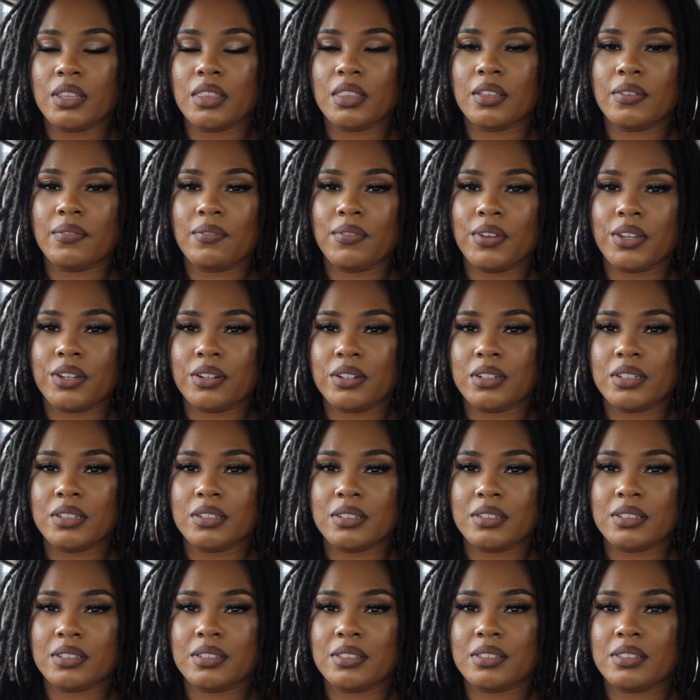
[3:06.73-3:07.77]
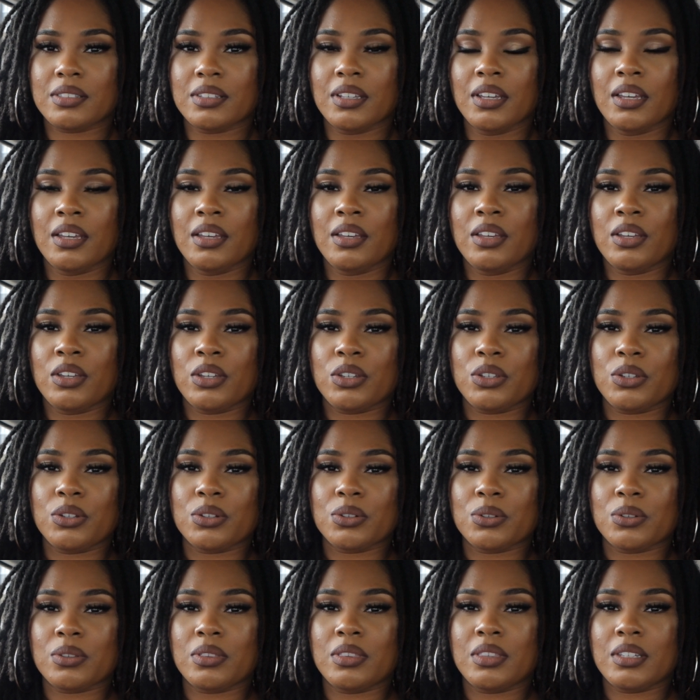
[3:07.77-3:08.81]
the various, you
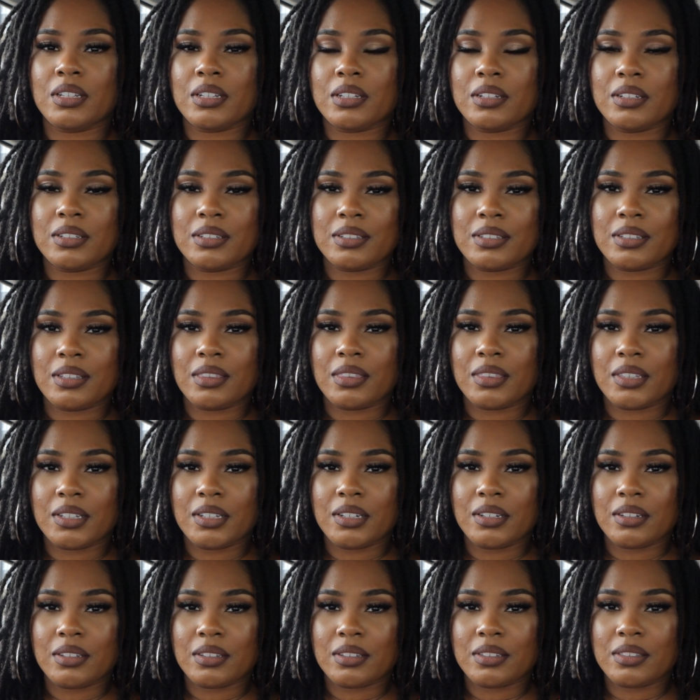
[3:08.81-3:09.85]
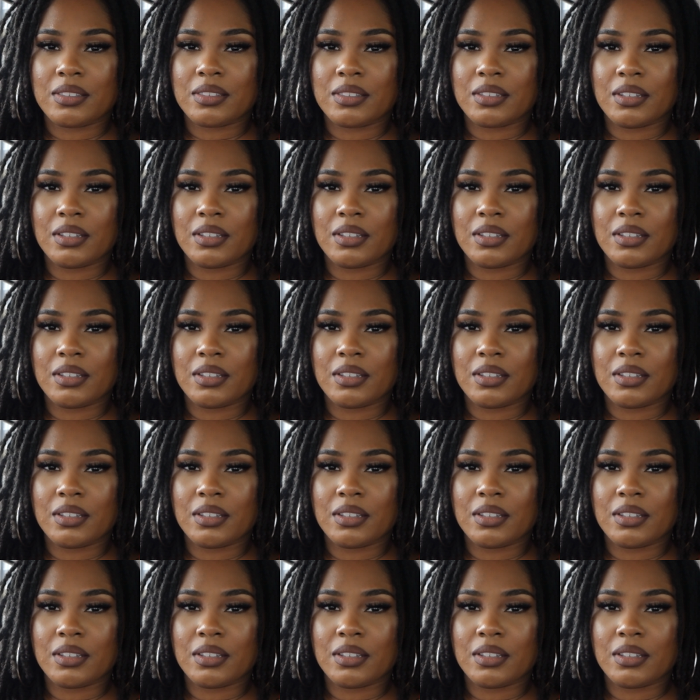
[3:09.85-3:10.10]
know, thickness and thinness